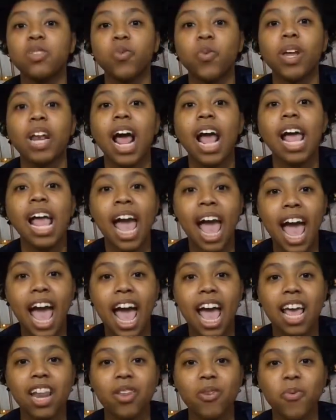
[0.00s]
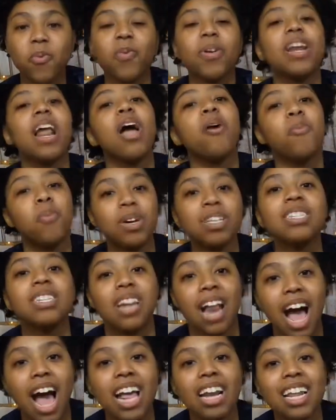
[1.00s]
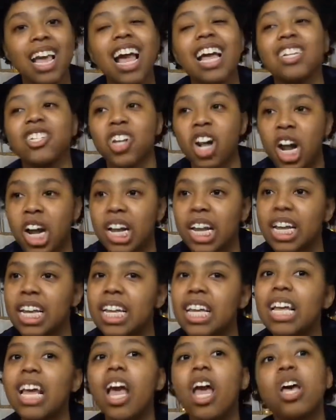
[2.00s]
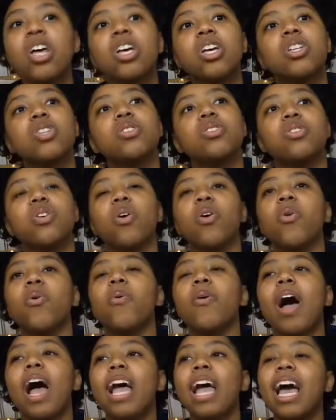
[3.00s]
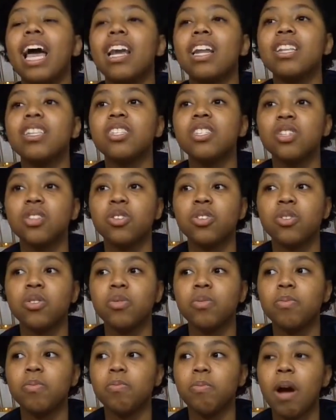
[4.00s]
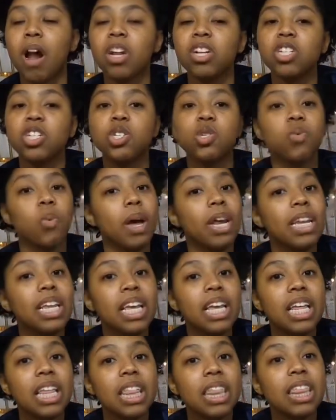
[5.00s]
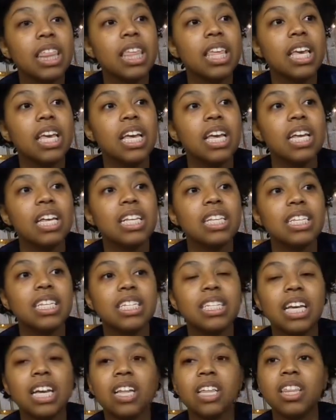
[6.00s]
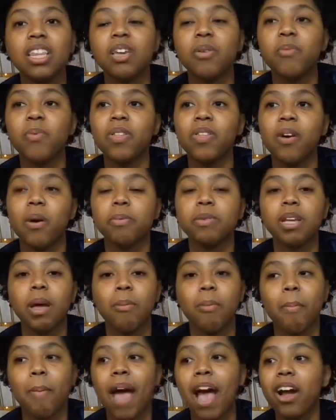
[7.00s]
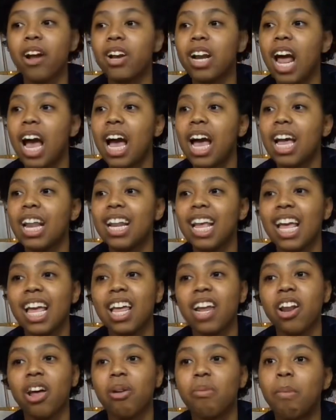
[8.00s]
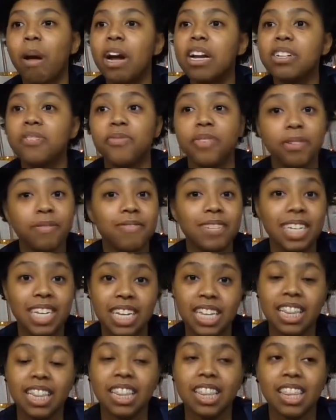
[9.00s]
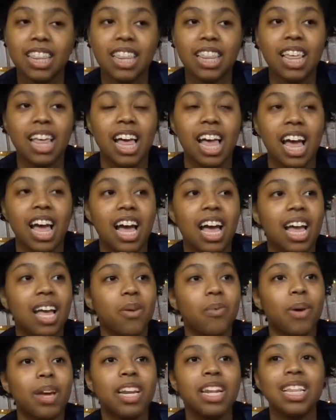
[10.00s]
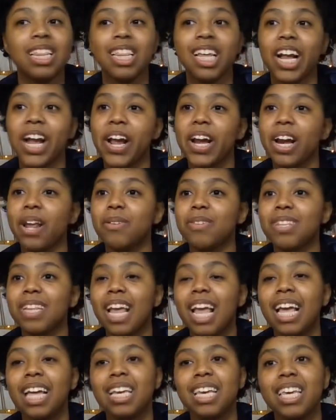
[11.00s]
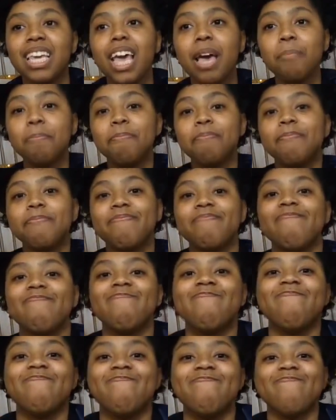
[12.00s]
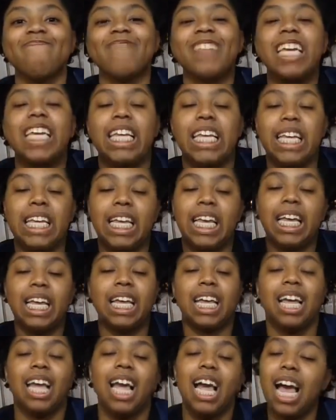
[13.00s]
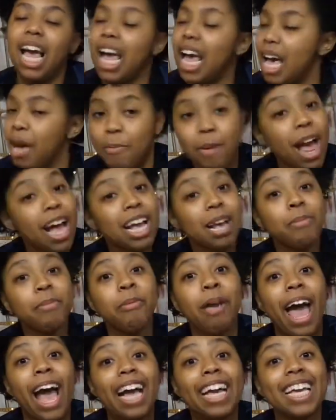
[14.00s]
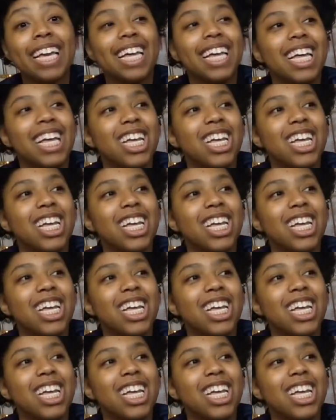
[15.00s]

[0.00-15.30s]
is what I had when I was not at Target. So I had until March 20th to tell them whether I was coming back or not. And on March 15th, I went in there and I was like, yep, I'm not coming back.